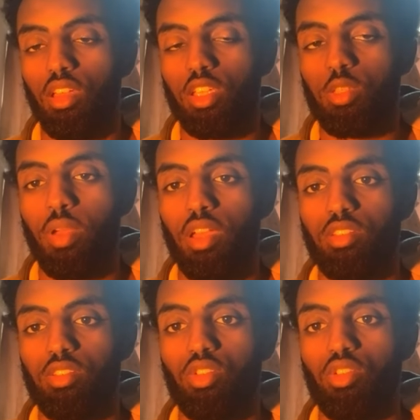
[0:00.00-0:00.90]

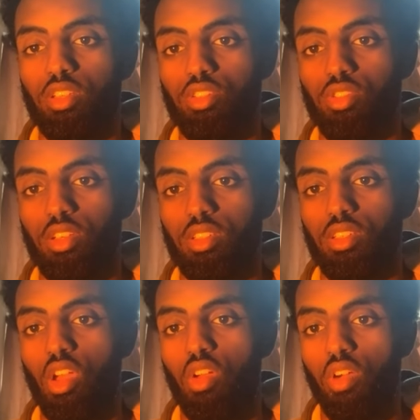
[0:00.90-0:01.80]
expand your interest
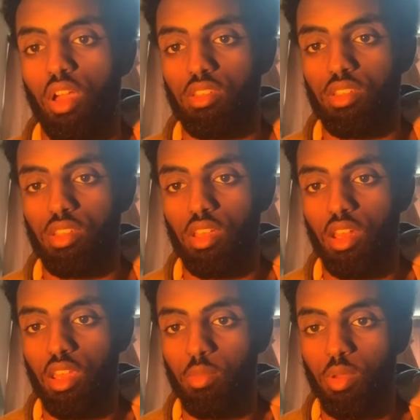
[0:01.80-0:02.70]
and your horizon a
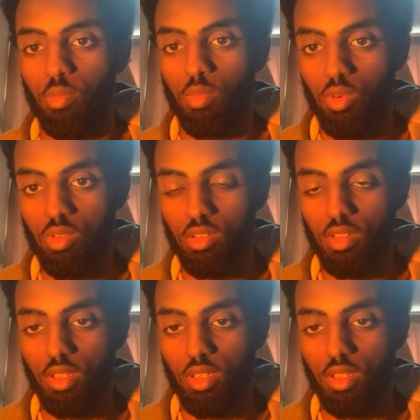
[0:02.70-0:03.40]
little bit more,